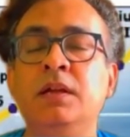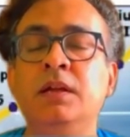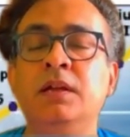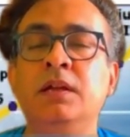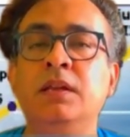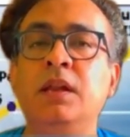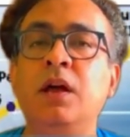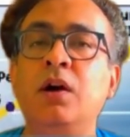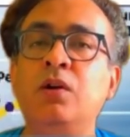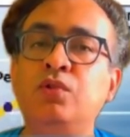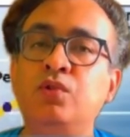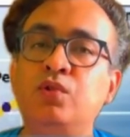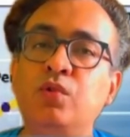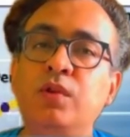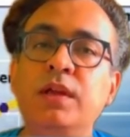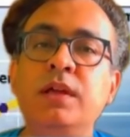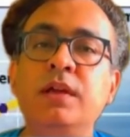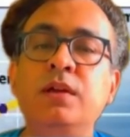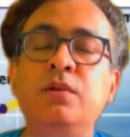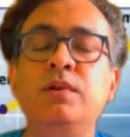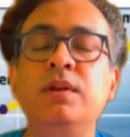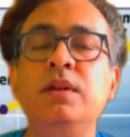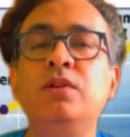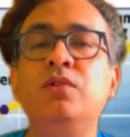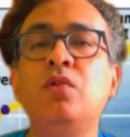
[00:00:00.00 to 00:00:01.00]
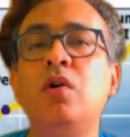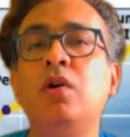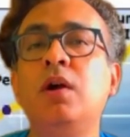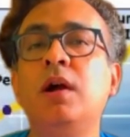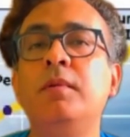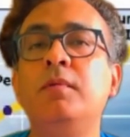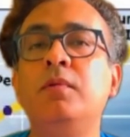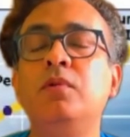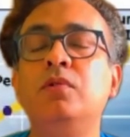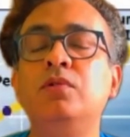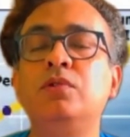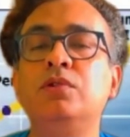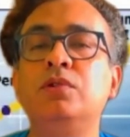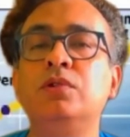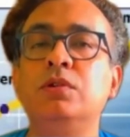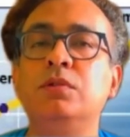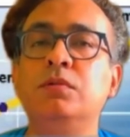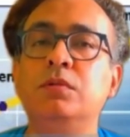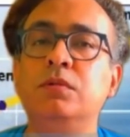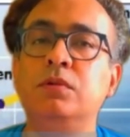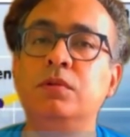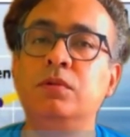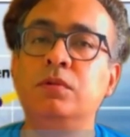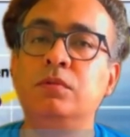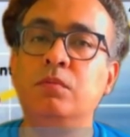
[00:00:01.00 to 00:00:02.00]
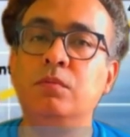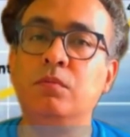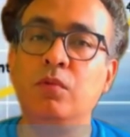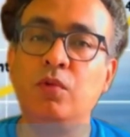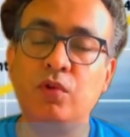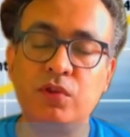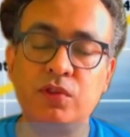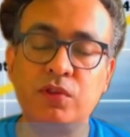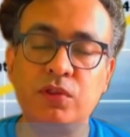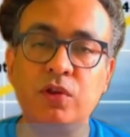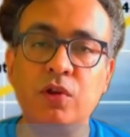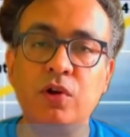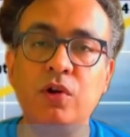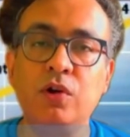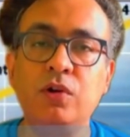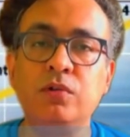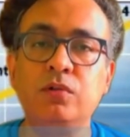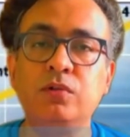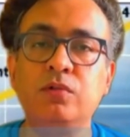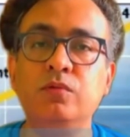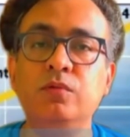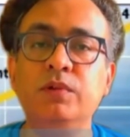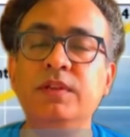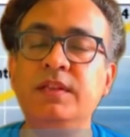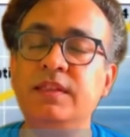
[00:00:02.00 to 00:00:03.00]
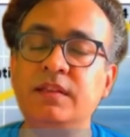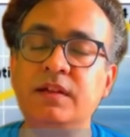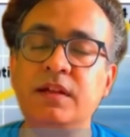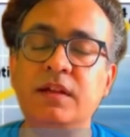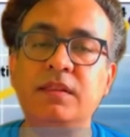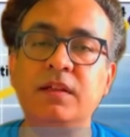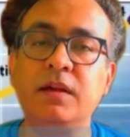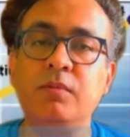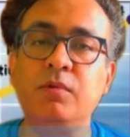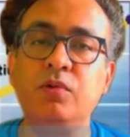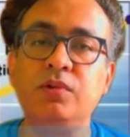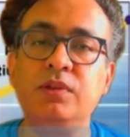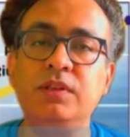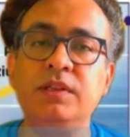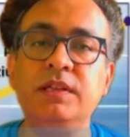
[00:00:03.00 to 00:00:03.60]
Now today we'll talk about Moore's law. We discuss about